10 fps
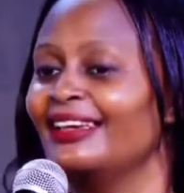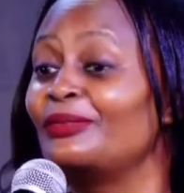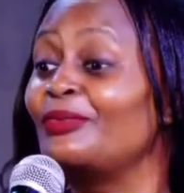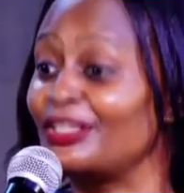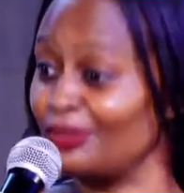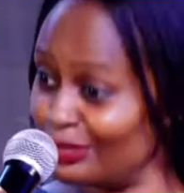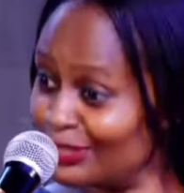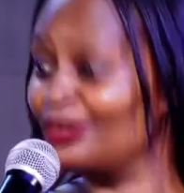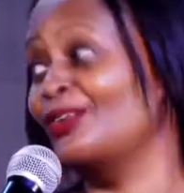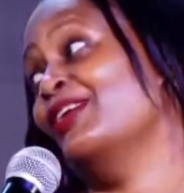it was
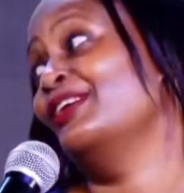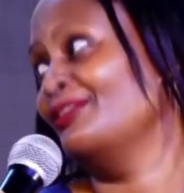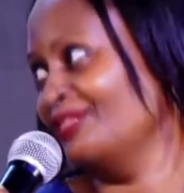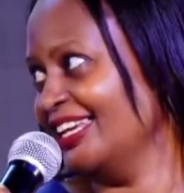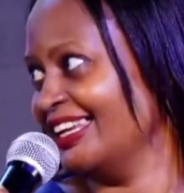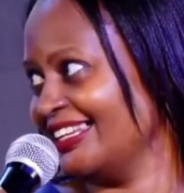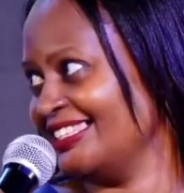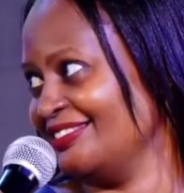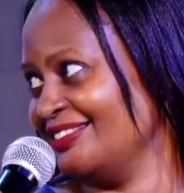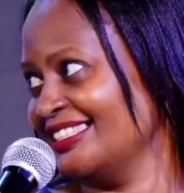also one of the
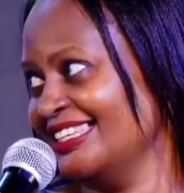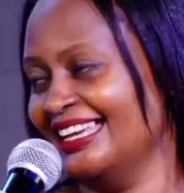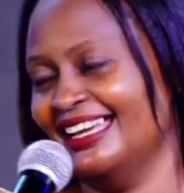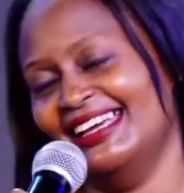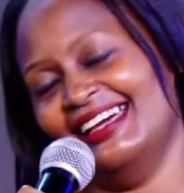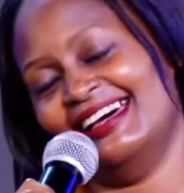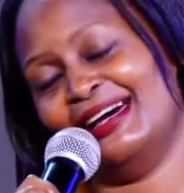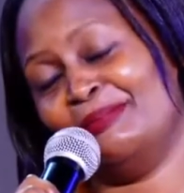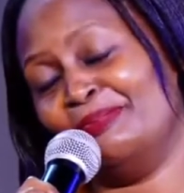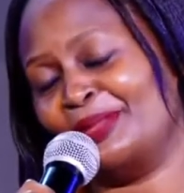electives.
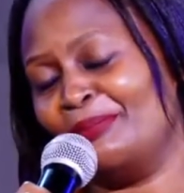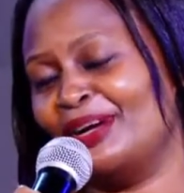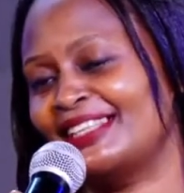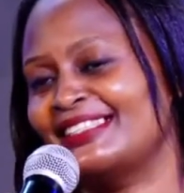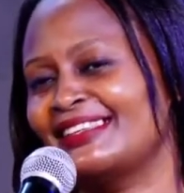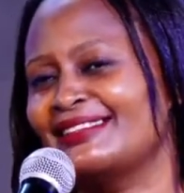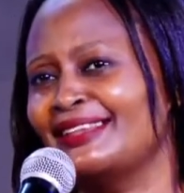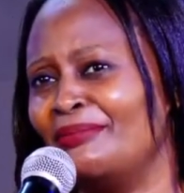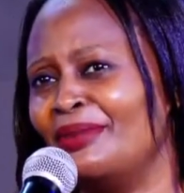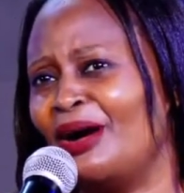But
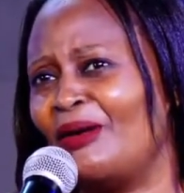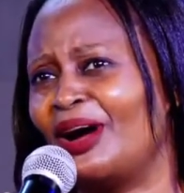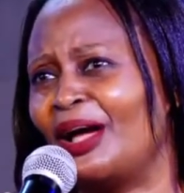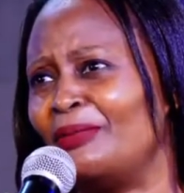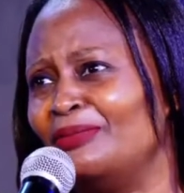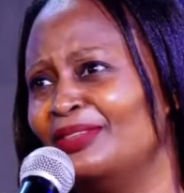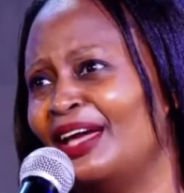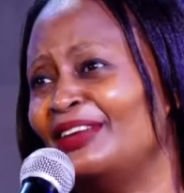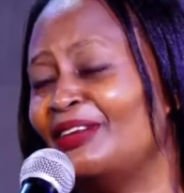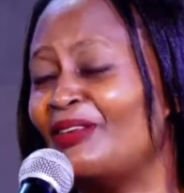somehow
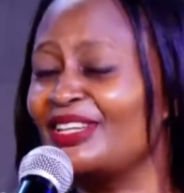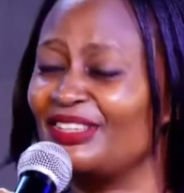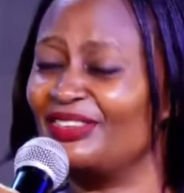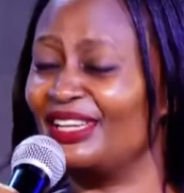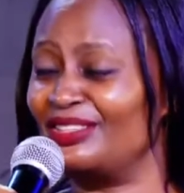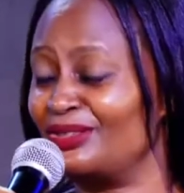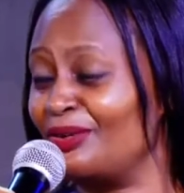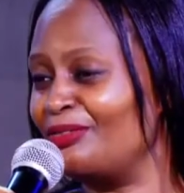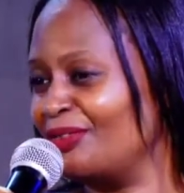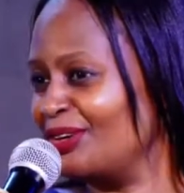I wasn't really
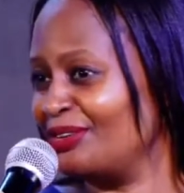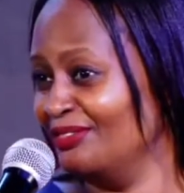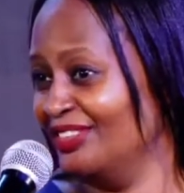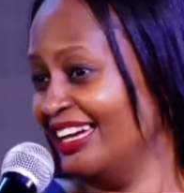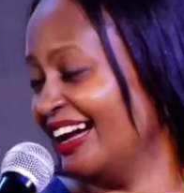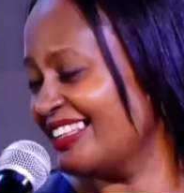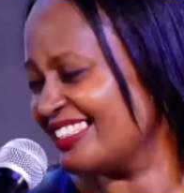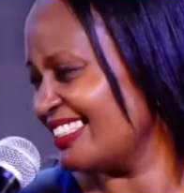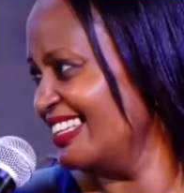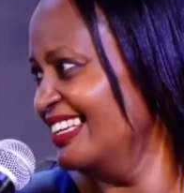so fond of the
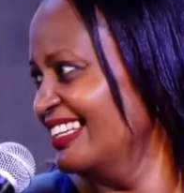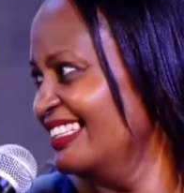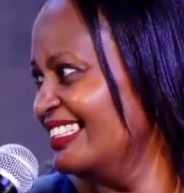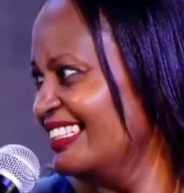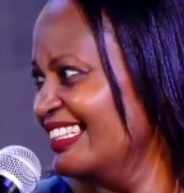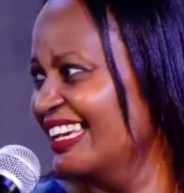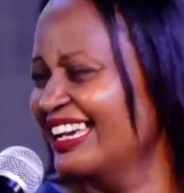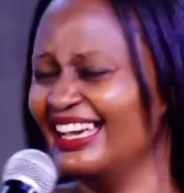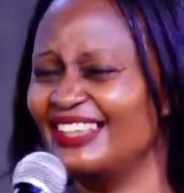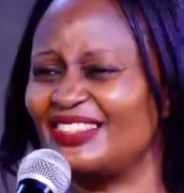art.
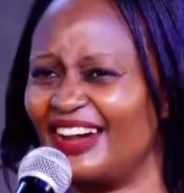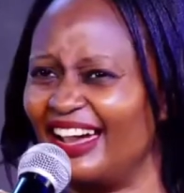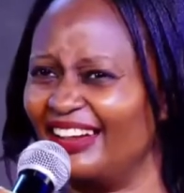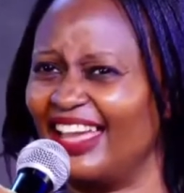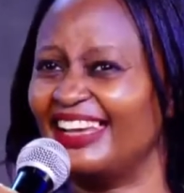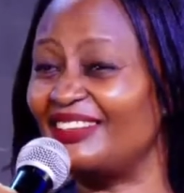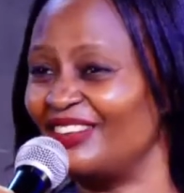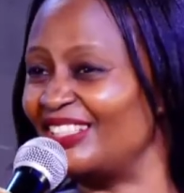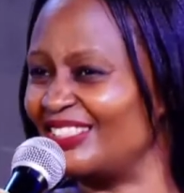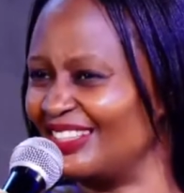So I didn't
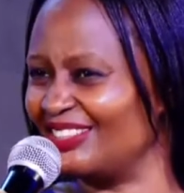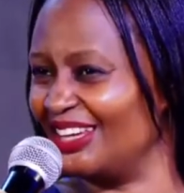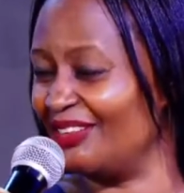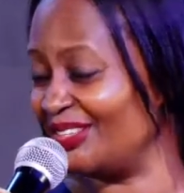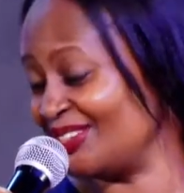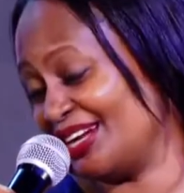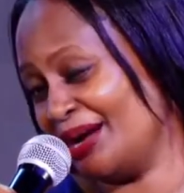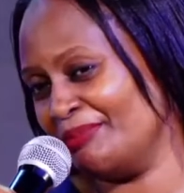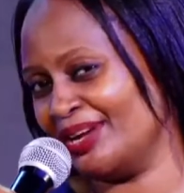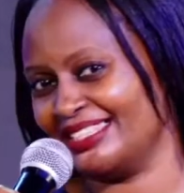want to do it when I went to
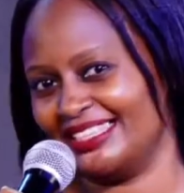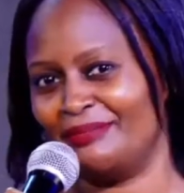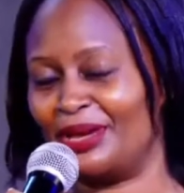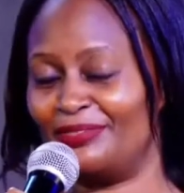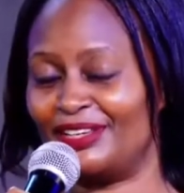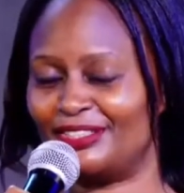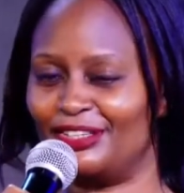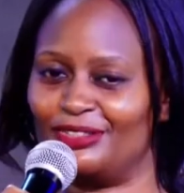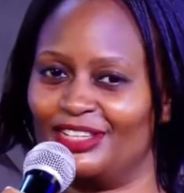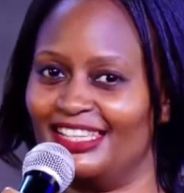campus. My first
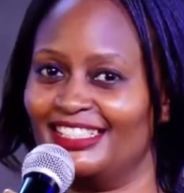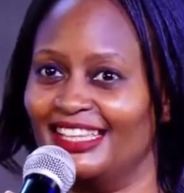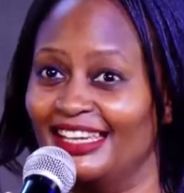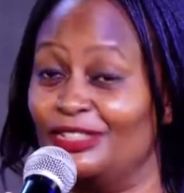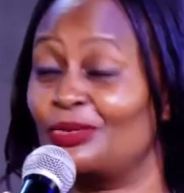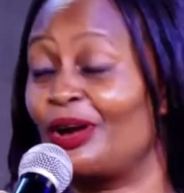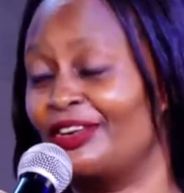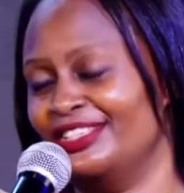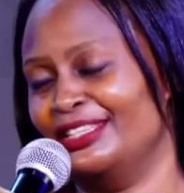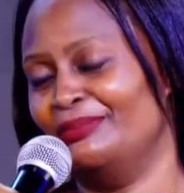choice was actually
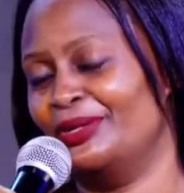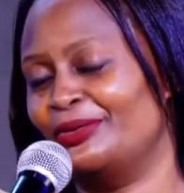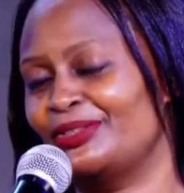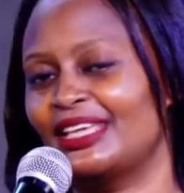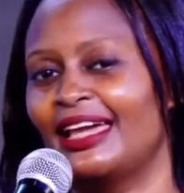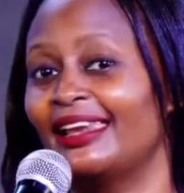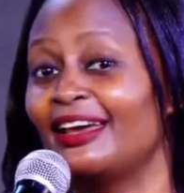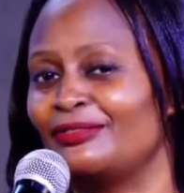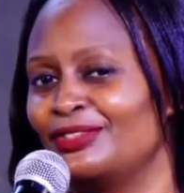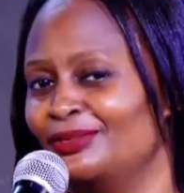tourism because I
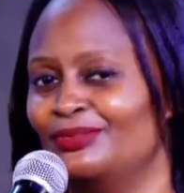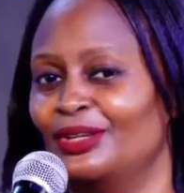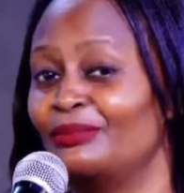loved